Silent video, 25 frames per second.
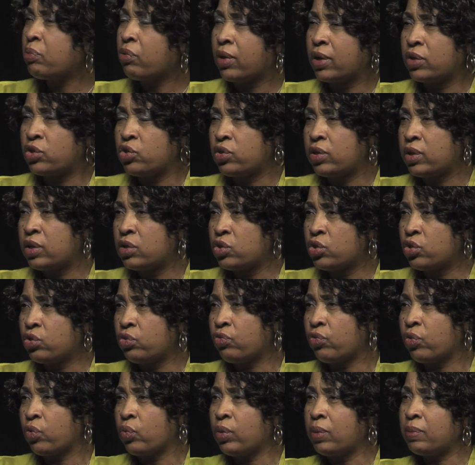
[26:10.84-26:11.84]
pressure issue
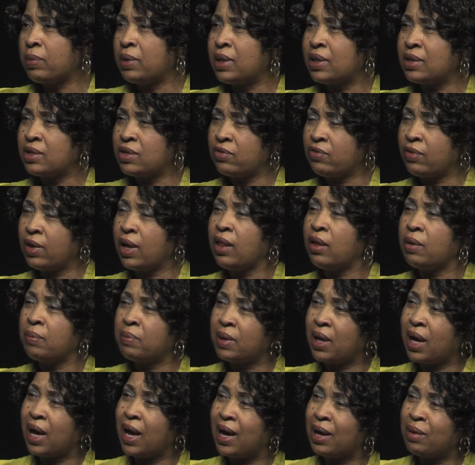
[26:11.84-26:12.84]
for women that develop
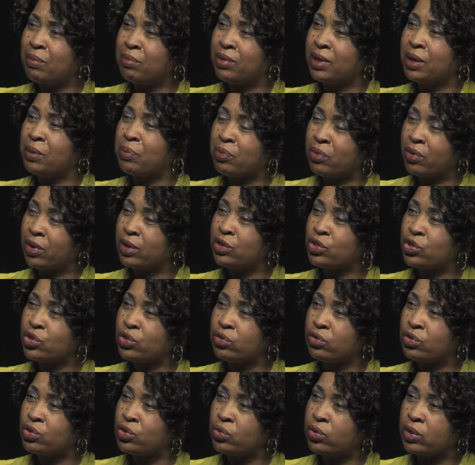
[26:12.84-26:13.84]
the high blood
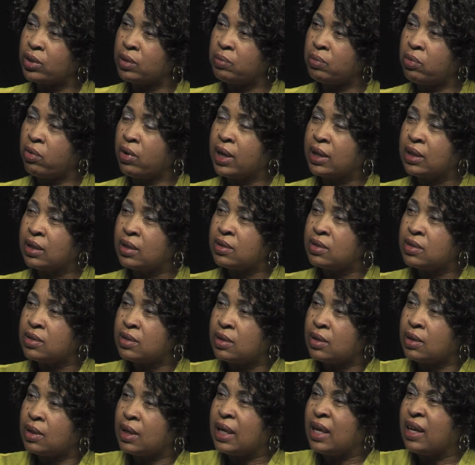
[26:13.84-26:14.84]
pressure during
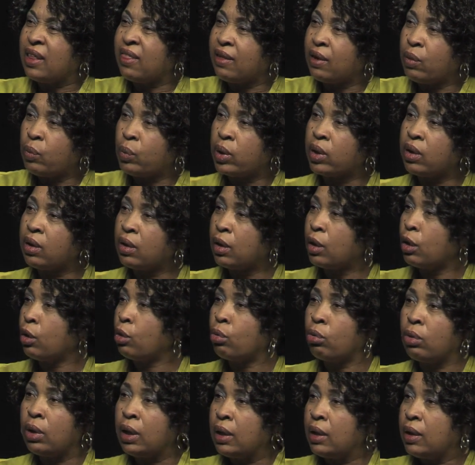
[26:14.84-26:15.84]
pregnancy? Again, they want to
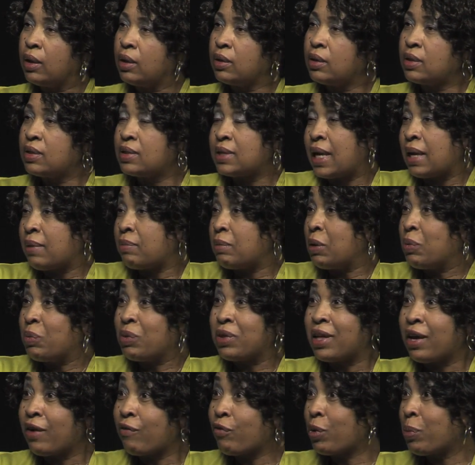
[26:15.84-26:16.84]
know, does that mean with
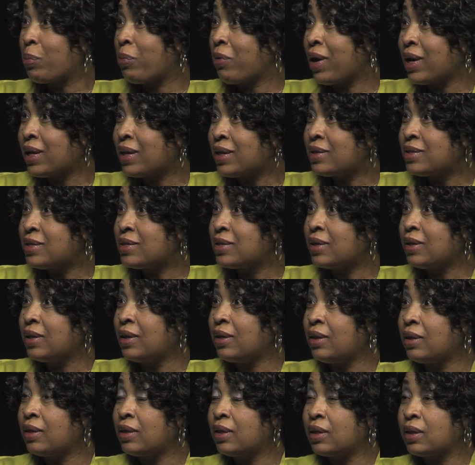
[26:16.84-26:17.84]
every
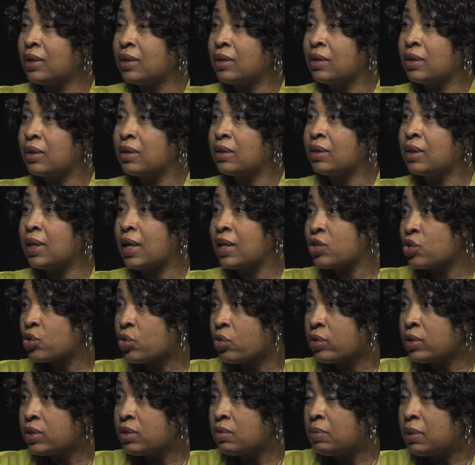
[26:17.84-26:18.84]
pregnancy that's
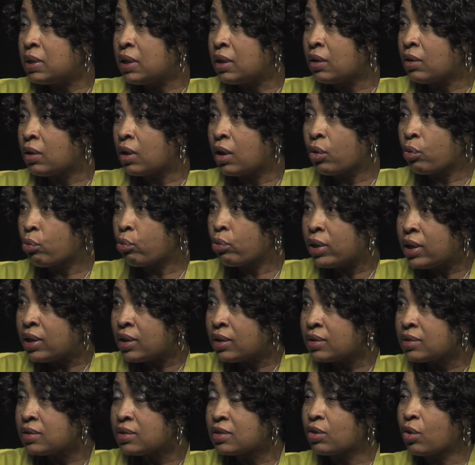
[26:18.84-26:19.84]
going to be a
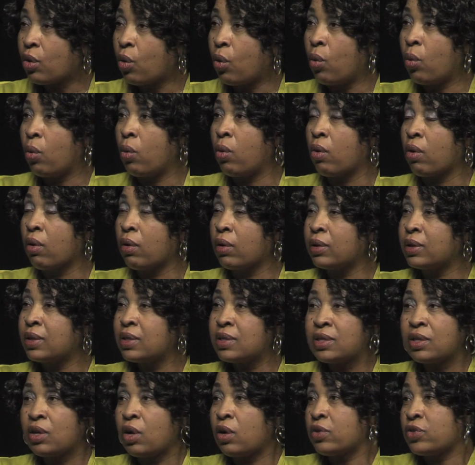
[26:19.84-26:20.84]
risk, or
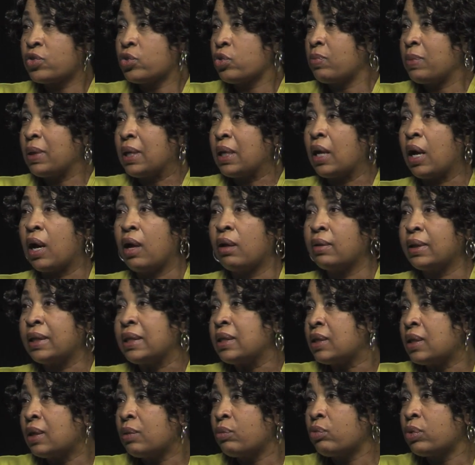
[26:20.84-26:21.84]
does it also mean I'll
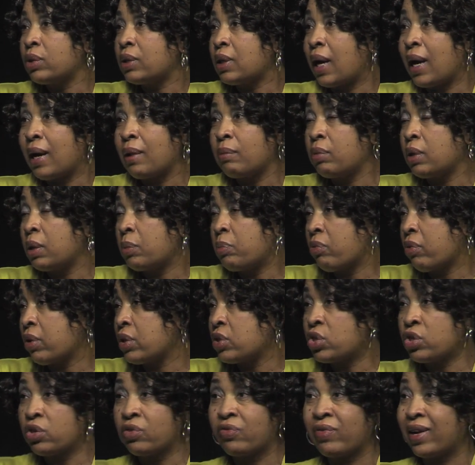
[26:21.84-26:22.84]
end up with high blood
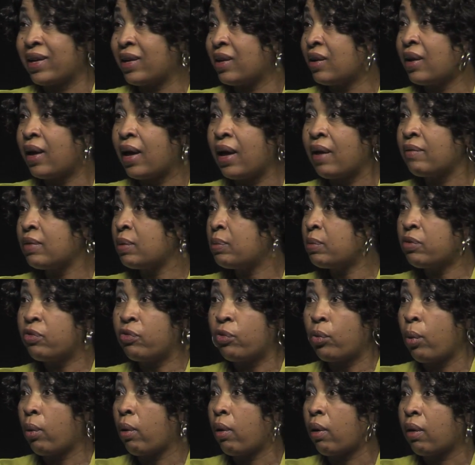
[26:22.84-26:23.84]
pressure if I didn't have it
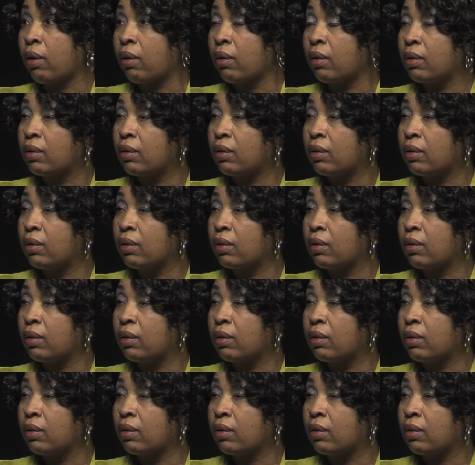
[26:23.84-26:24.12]
before?